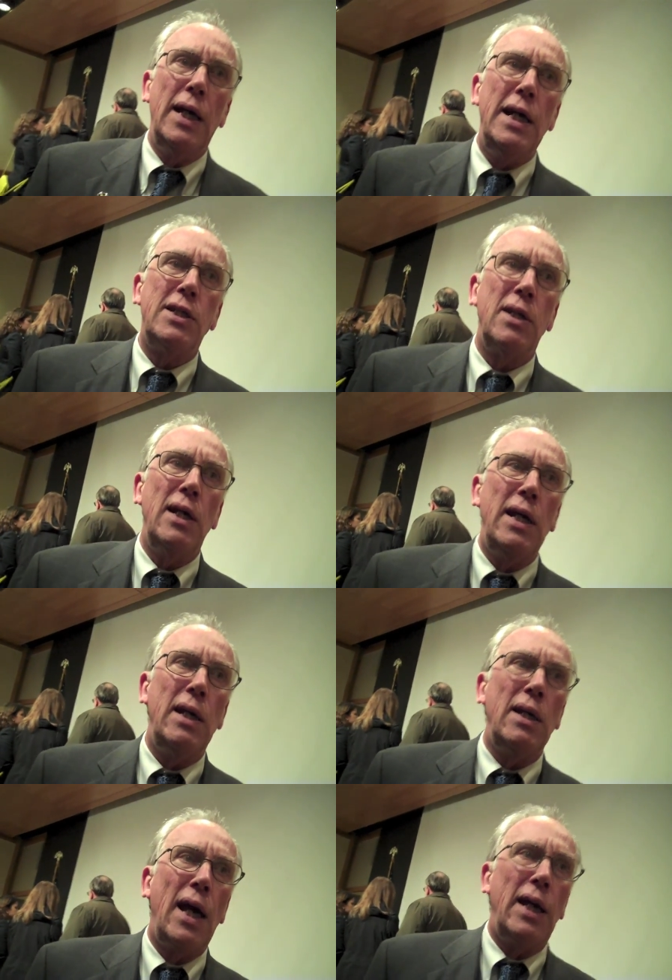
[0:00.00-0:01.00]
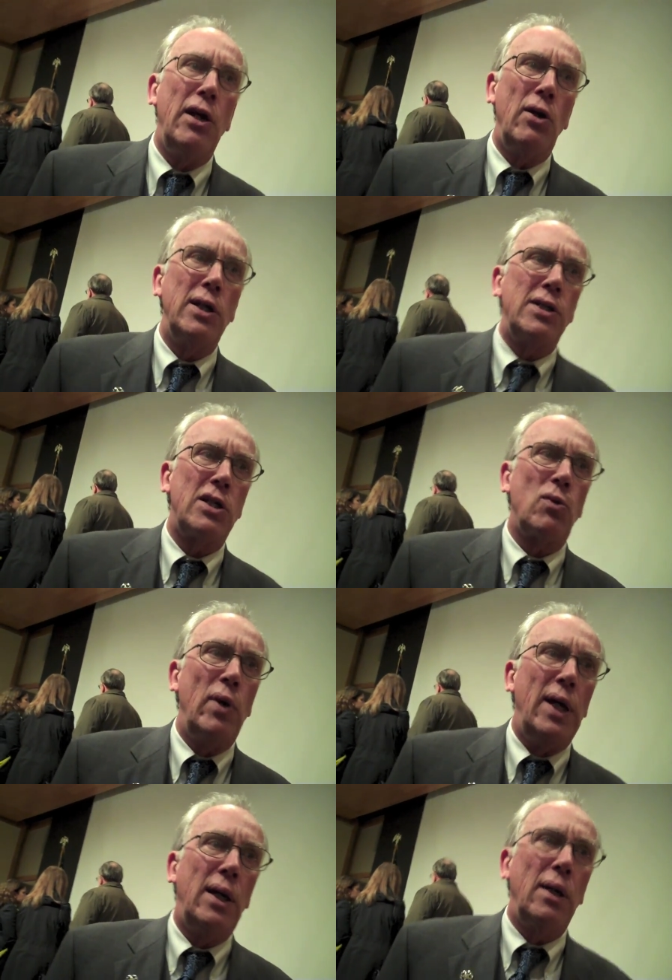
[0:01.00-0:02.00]
He had hearings this
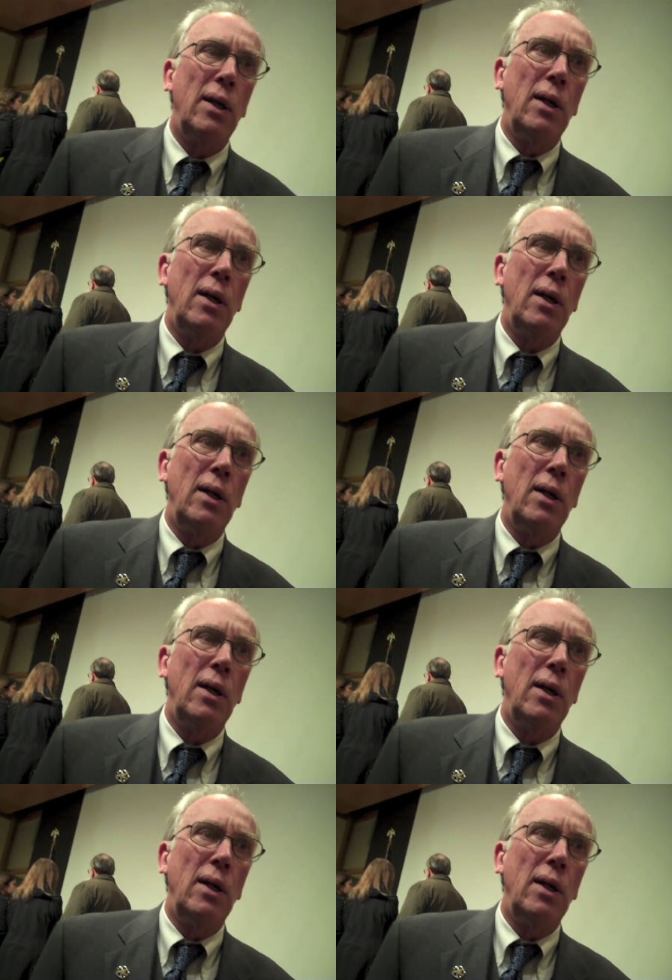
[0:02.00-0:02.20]
week,